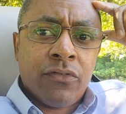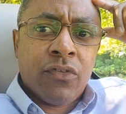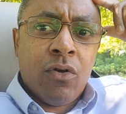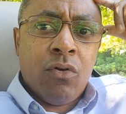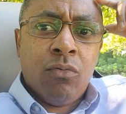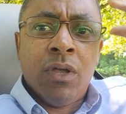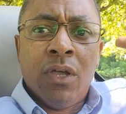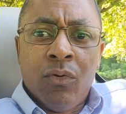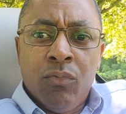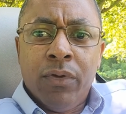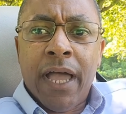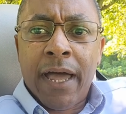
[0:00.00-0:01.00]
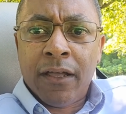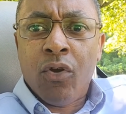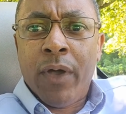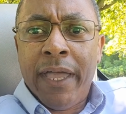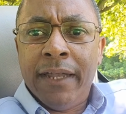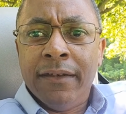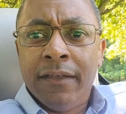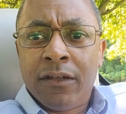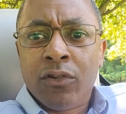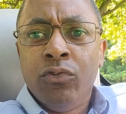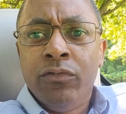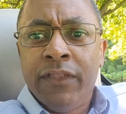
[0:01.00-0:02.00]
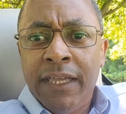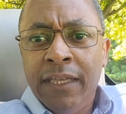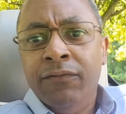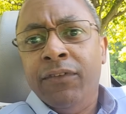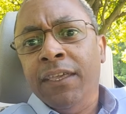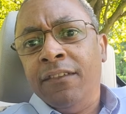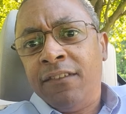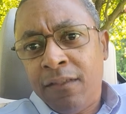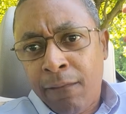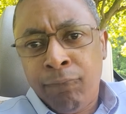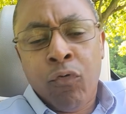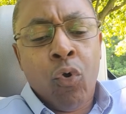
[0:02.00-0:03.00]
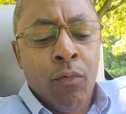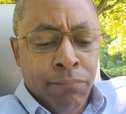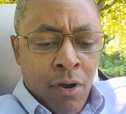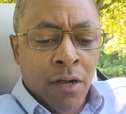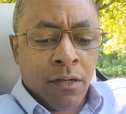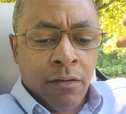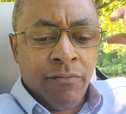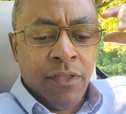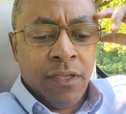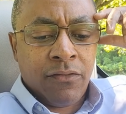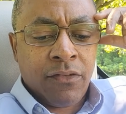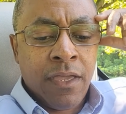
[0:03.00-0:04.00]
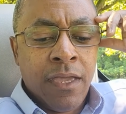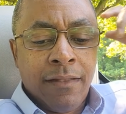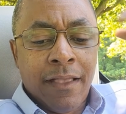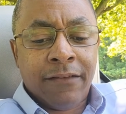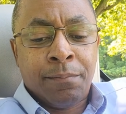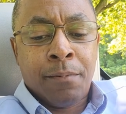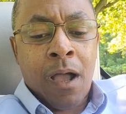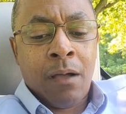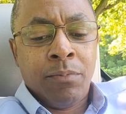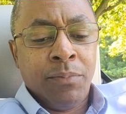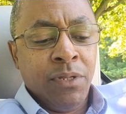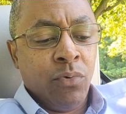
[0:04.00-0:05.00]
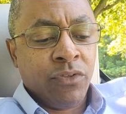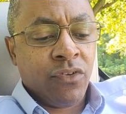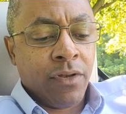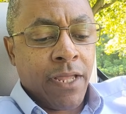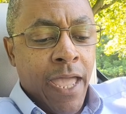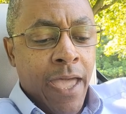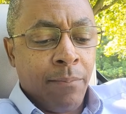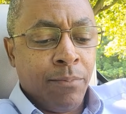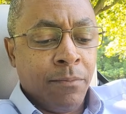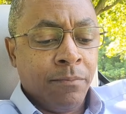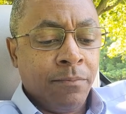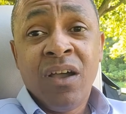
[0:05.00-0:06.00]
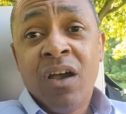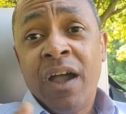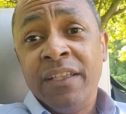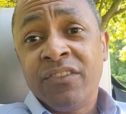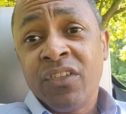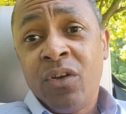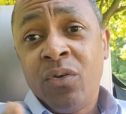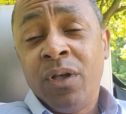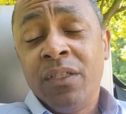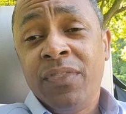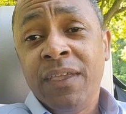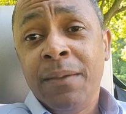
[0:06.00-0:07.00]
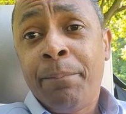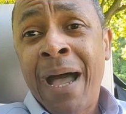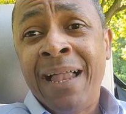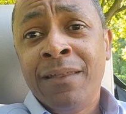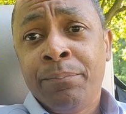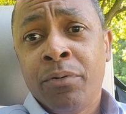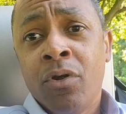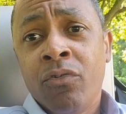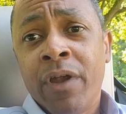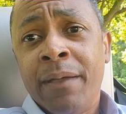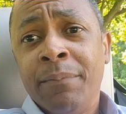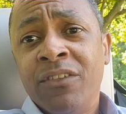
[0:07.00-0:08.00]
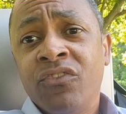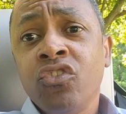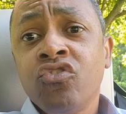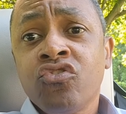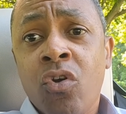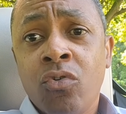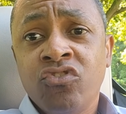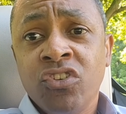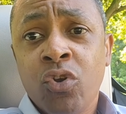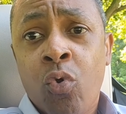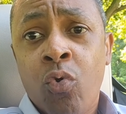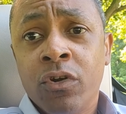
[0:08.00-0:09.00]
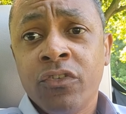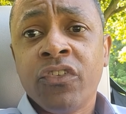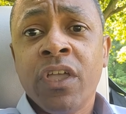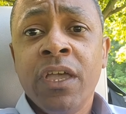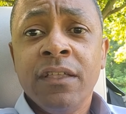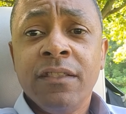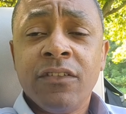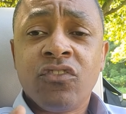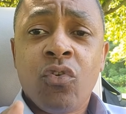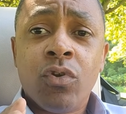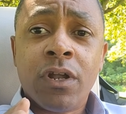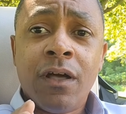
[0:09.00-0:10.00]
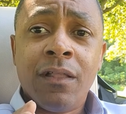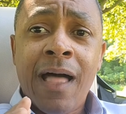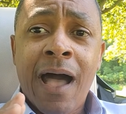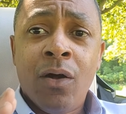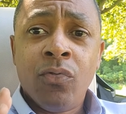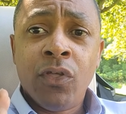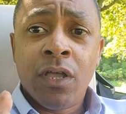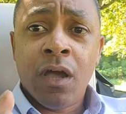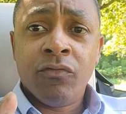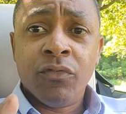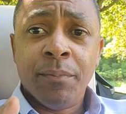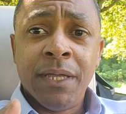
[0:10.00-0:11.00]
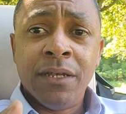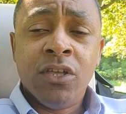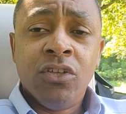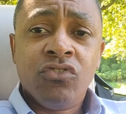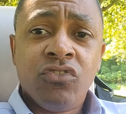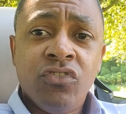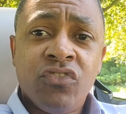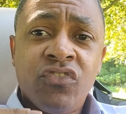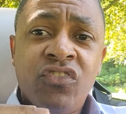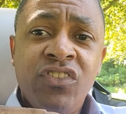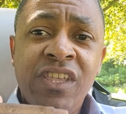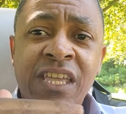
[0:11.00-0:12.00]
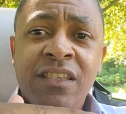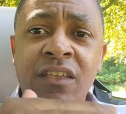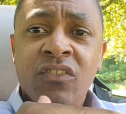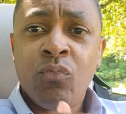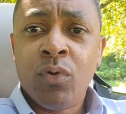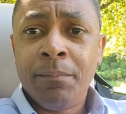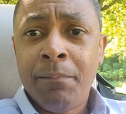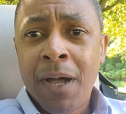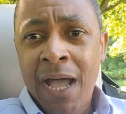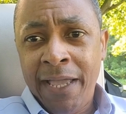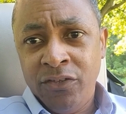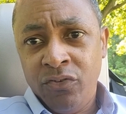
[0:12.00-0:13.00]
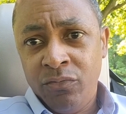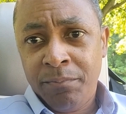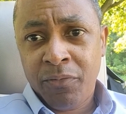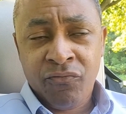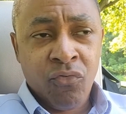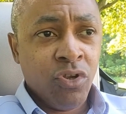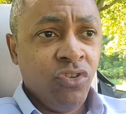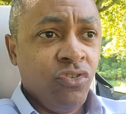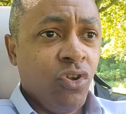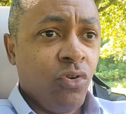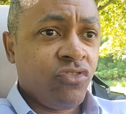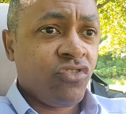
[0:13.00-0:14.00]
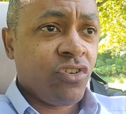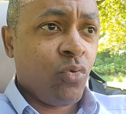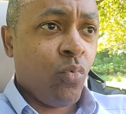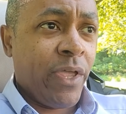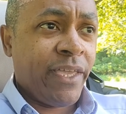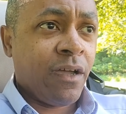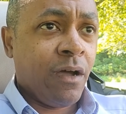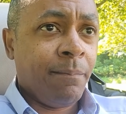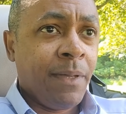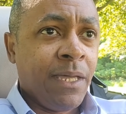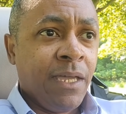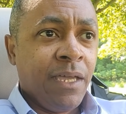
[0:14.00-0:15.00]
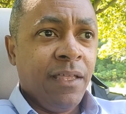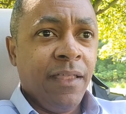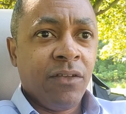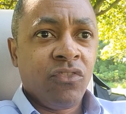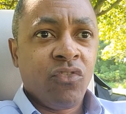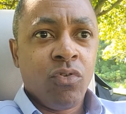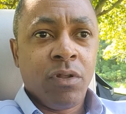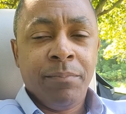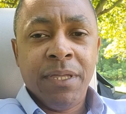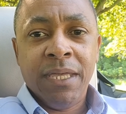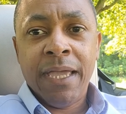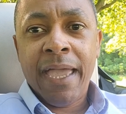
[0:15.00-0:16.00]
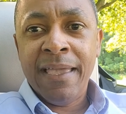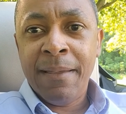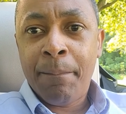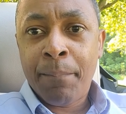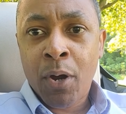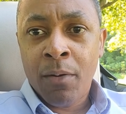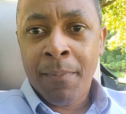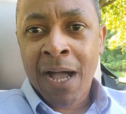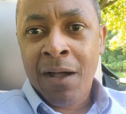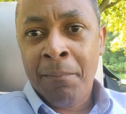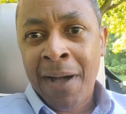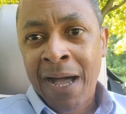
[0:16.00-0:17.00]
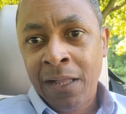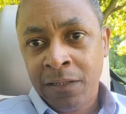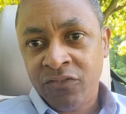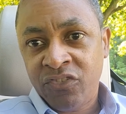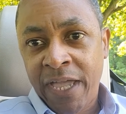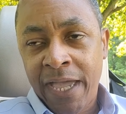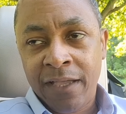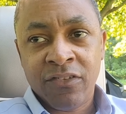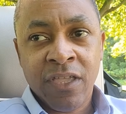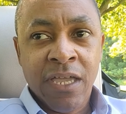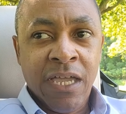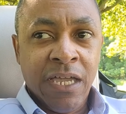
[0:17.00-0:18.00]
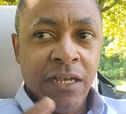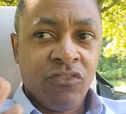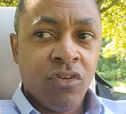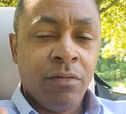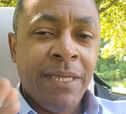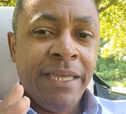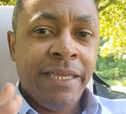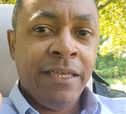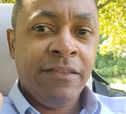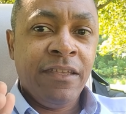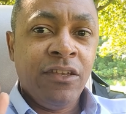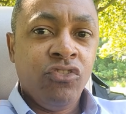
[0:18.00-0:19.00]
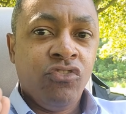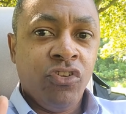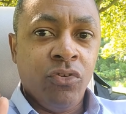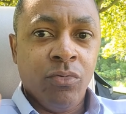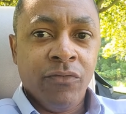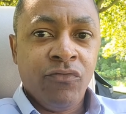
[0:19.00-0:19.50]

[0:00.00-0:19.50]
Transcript: So we got to go ahead and include the EVs in the full brunt of this. That's probably what's going to happen. All right, so the pilot program is the Trojan horse that's going to allow the government to sneak this one by you. Before you know it, you're going to wake up and there's going to be a per mile mileage tax. And it's going to be easy to do.